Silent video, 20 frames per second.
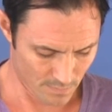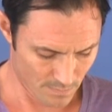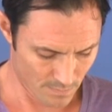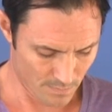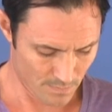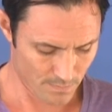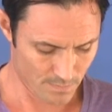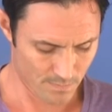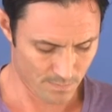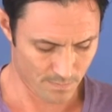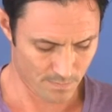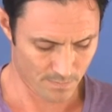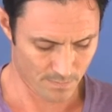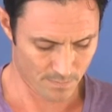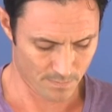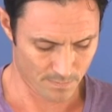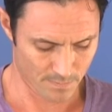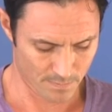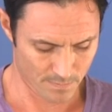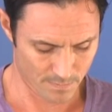
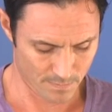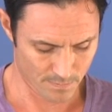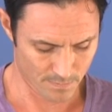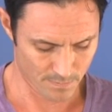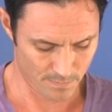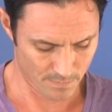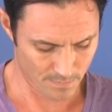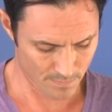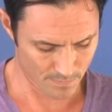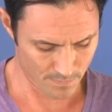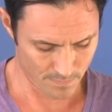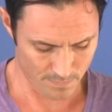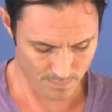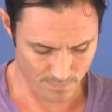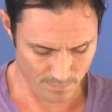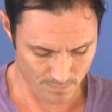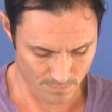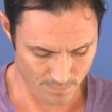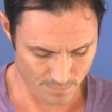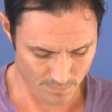
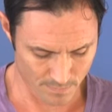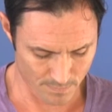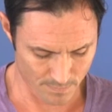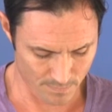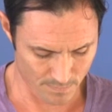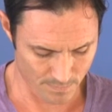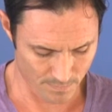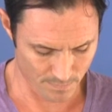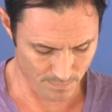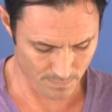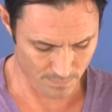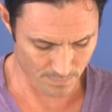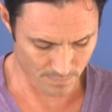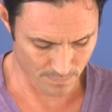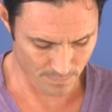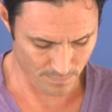Nobody speaks.